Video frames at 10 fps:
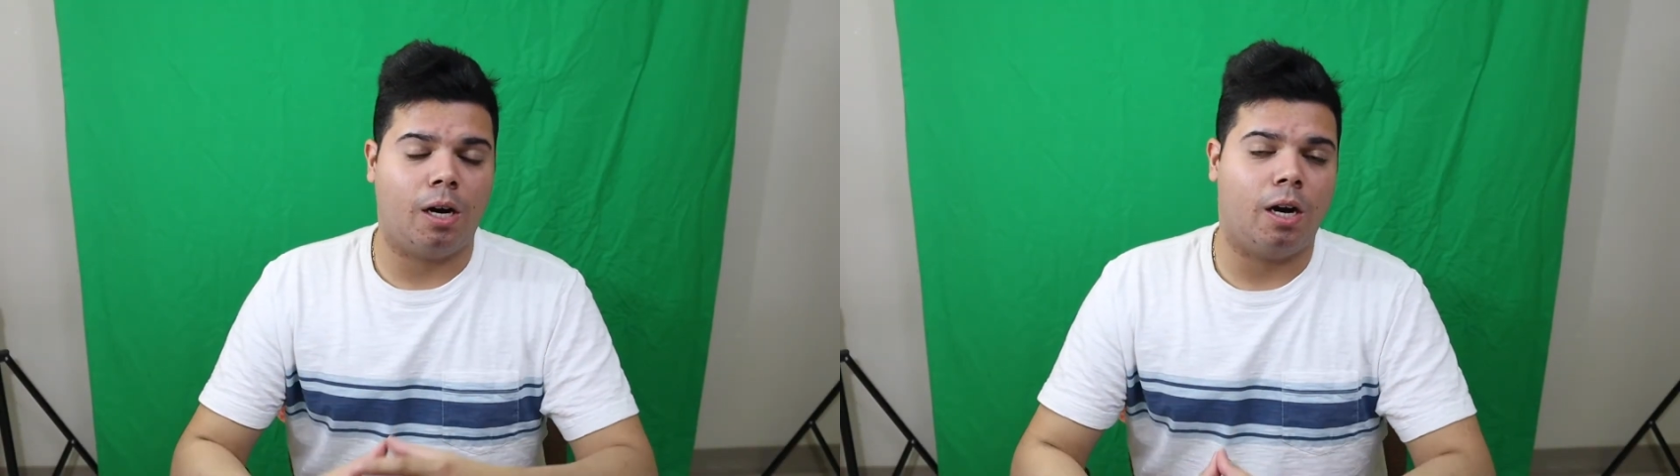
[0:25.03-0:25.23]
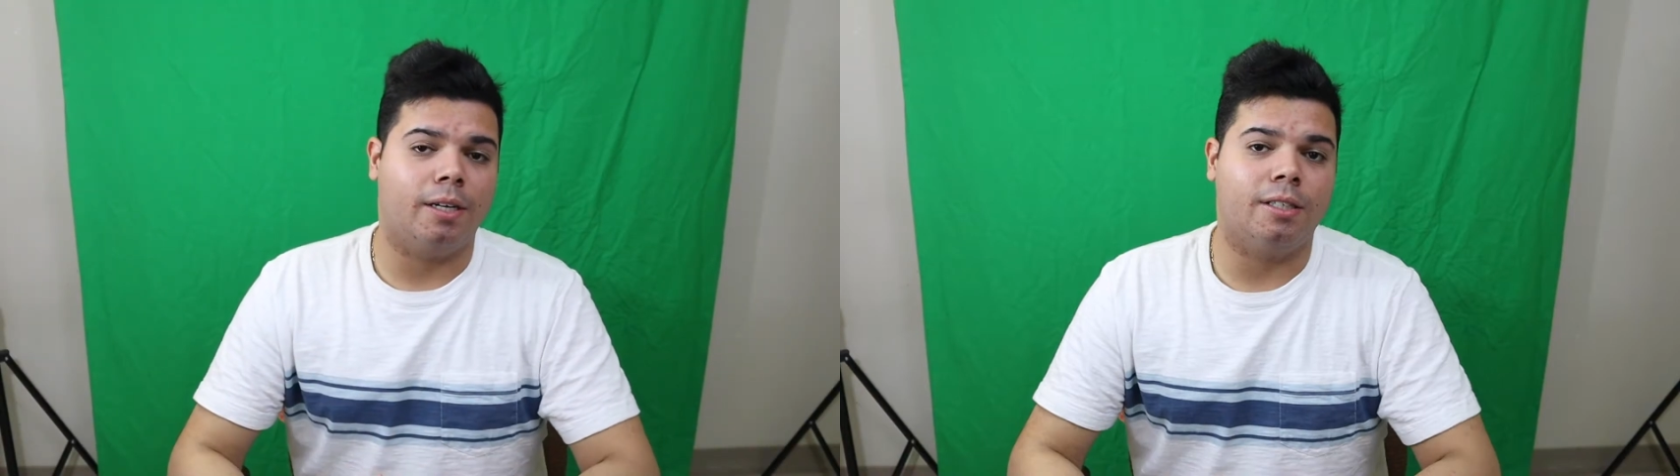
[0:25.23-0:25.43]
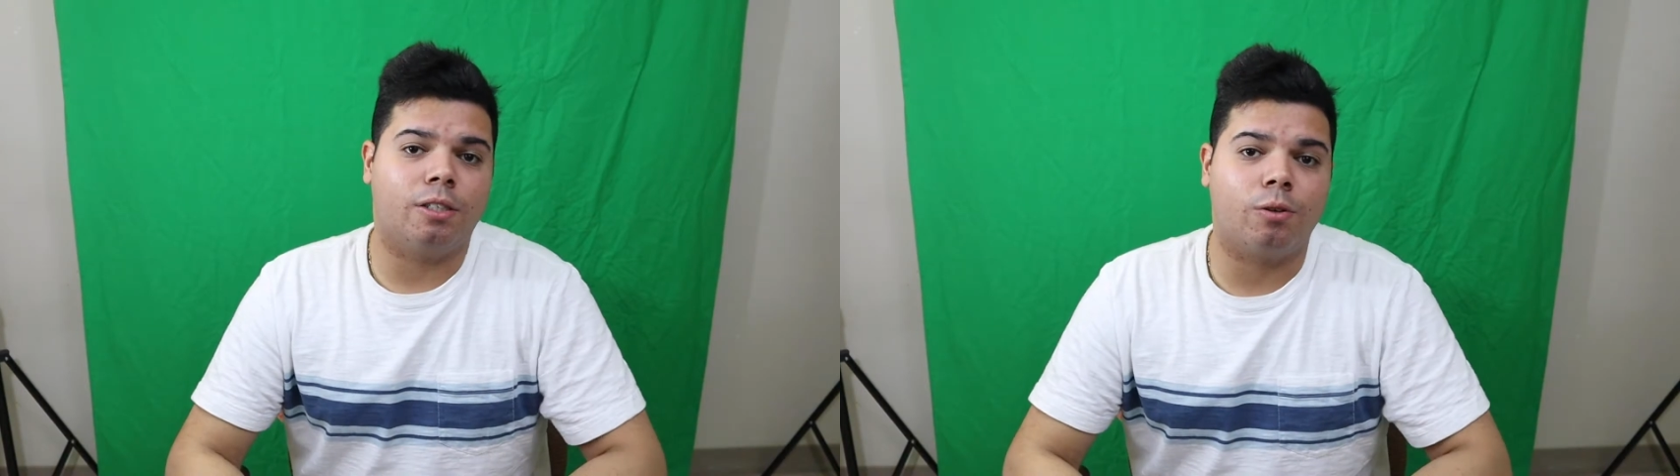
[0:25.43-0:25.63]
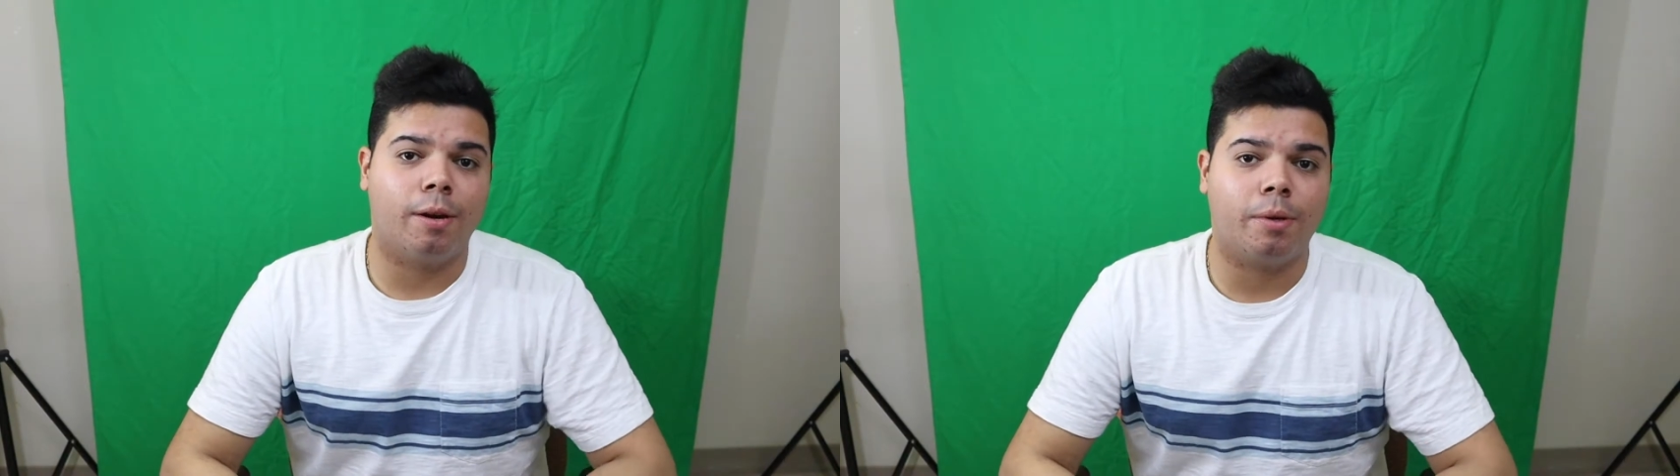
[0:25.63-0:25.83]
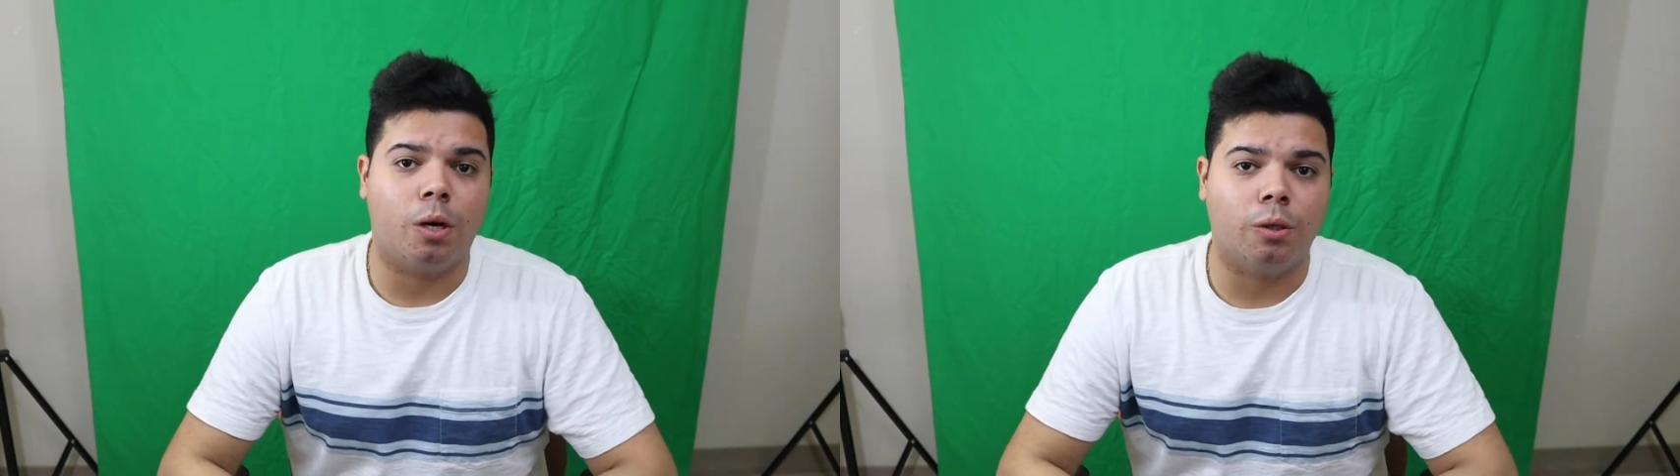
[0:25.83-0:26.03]
on
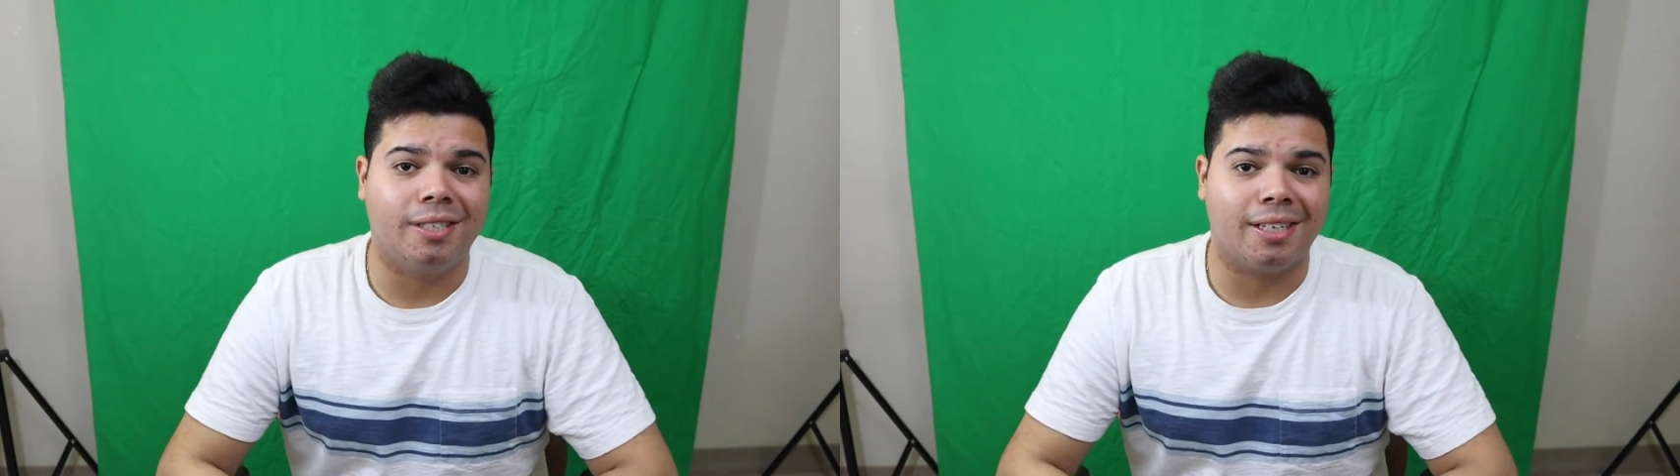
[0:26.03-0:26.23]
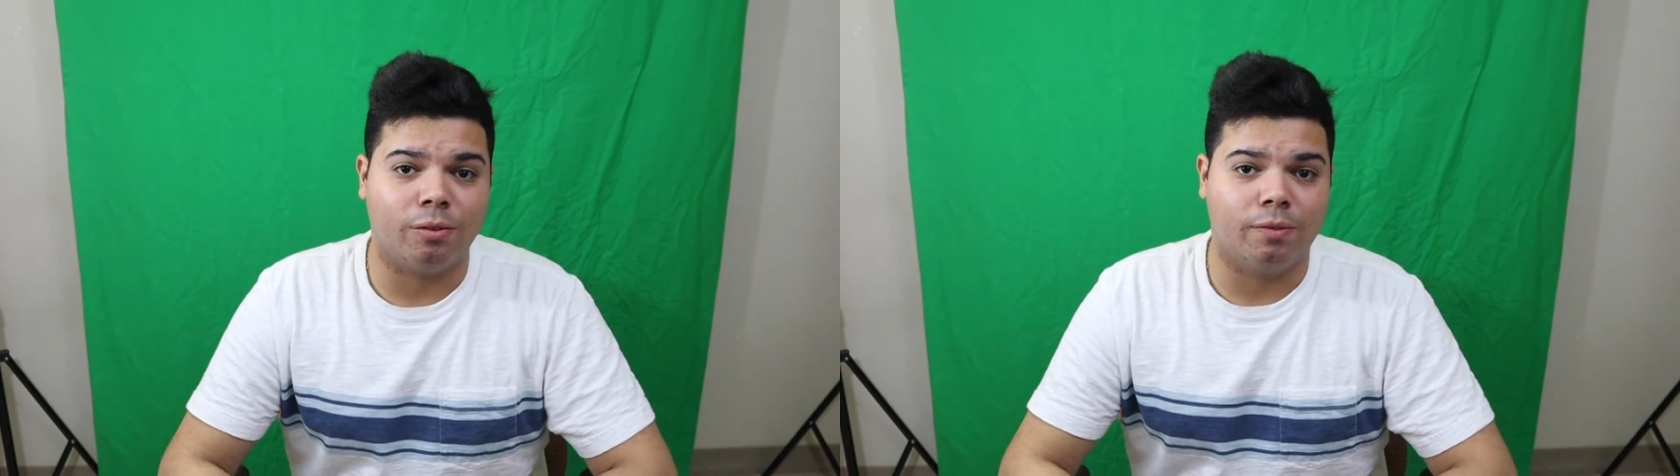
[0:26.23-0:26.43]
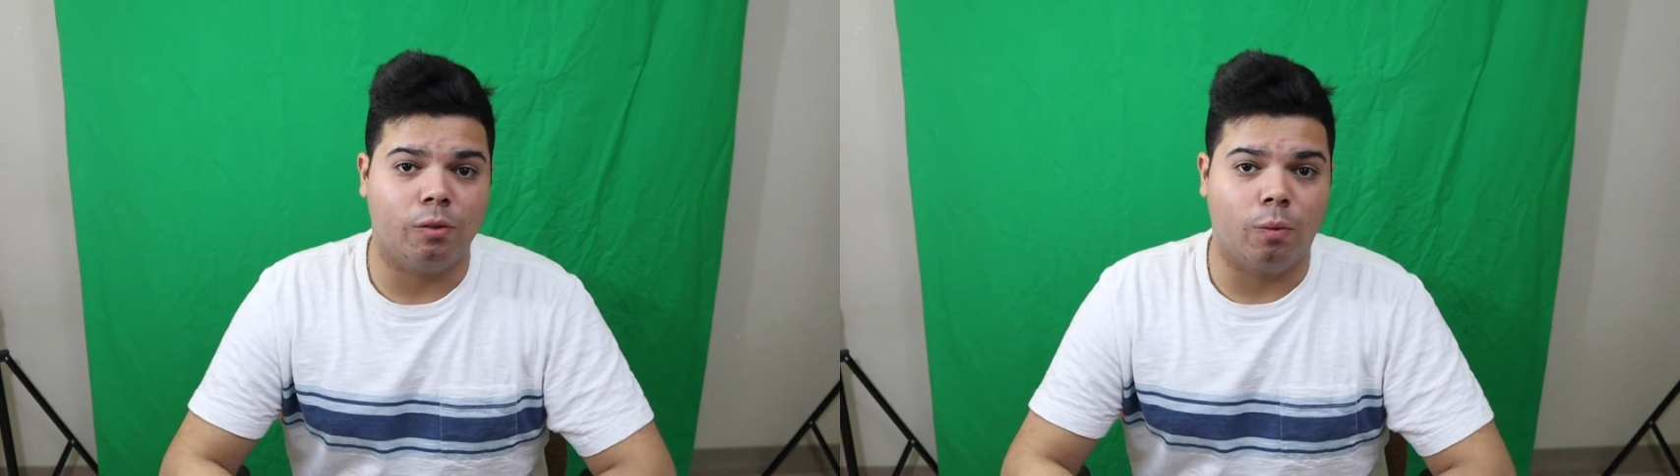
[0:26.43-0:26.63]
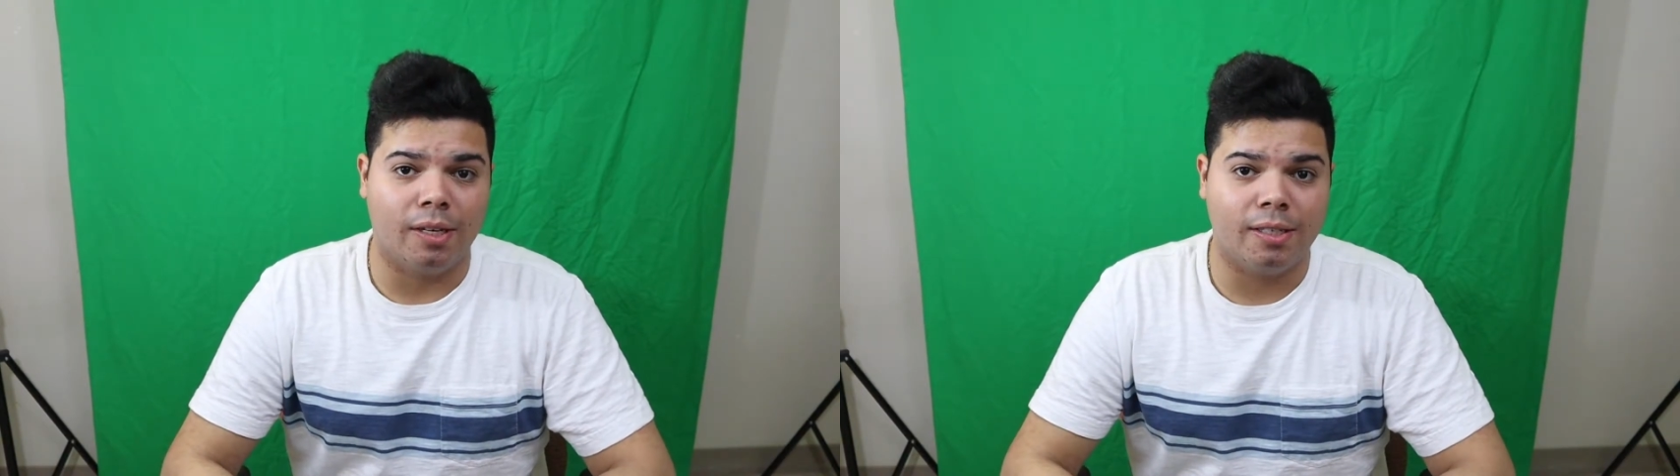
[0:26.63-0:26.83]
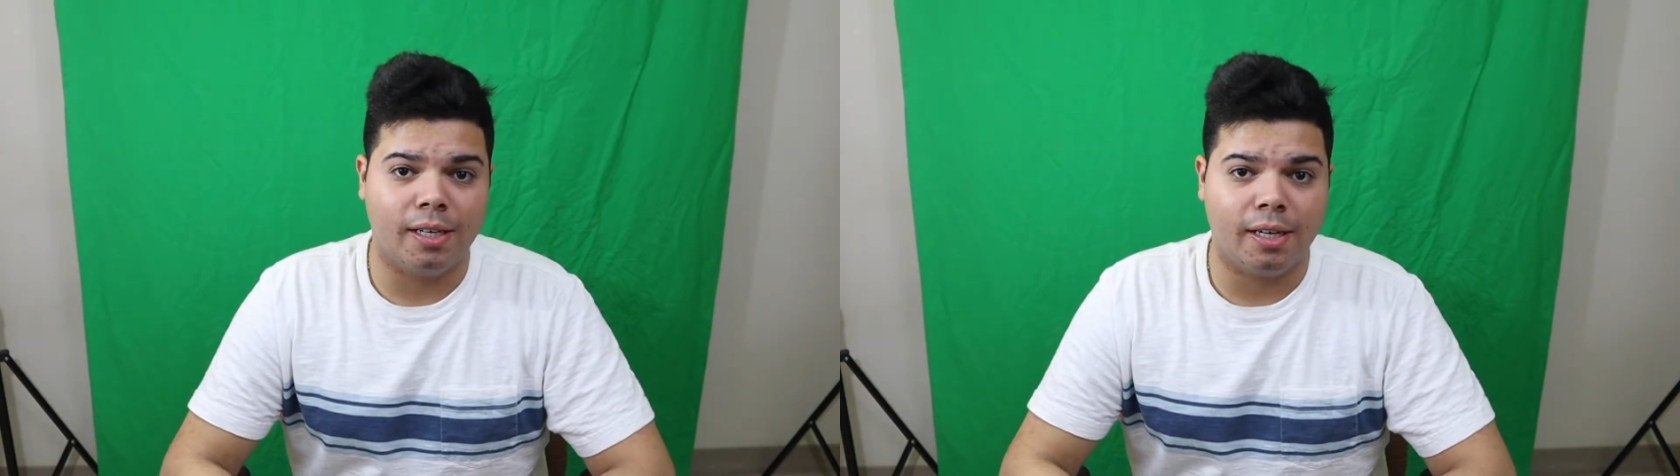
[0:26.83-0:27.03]
Instagram called Deck Review
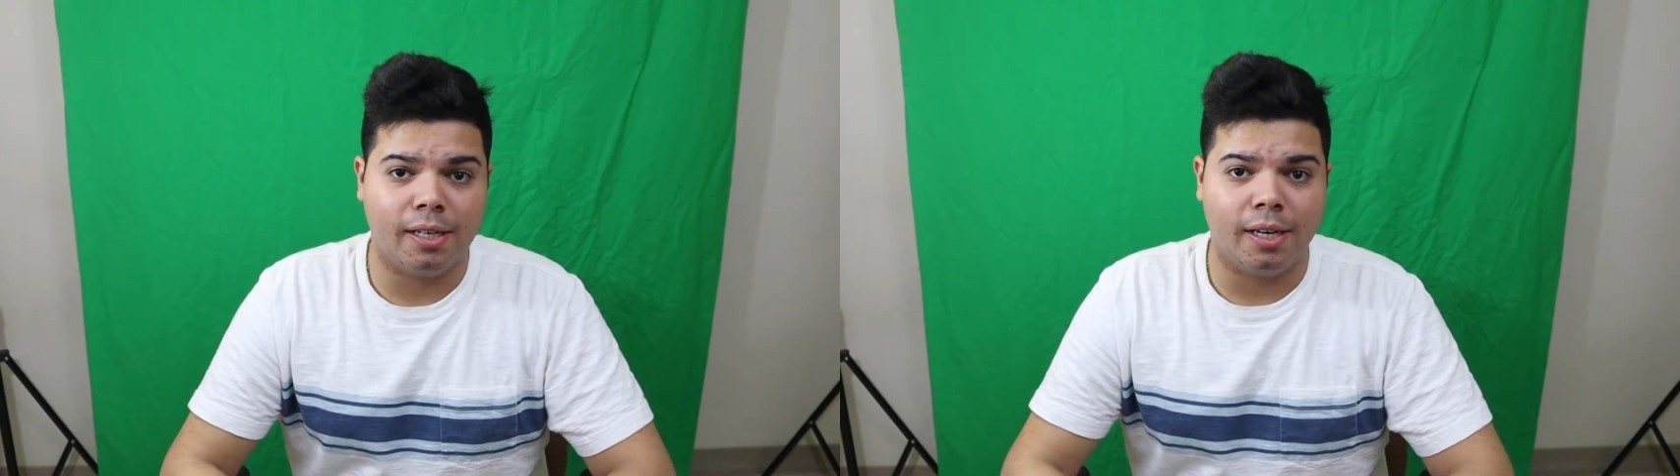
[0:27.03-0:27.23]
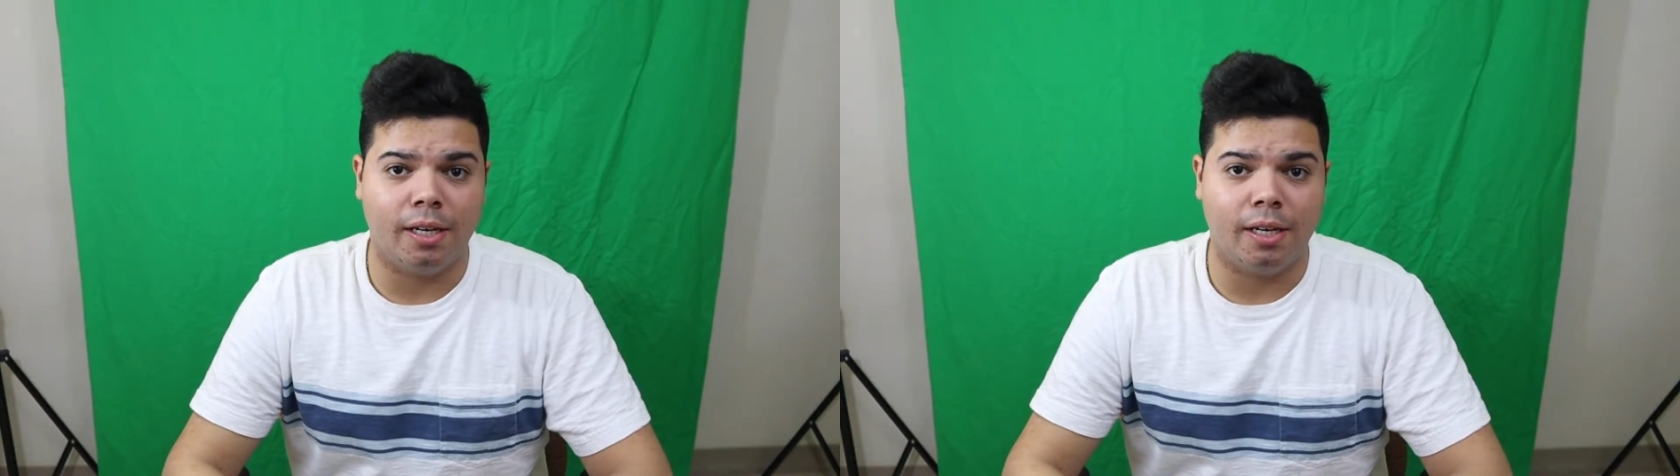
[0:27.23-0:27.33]
Wednesday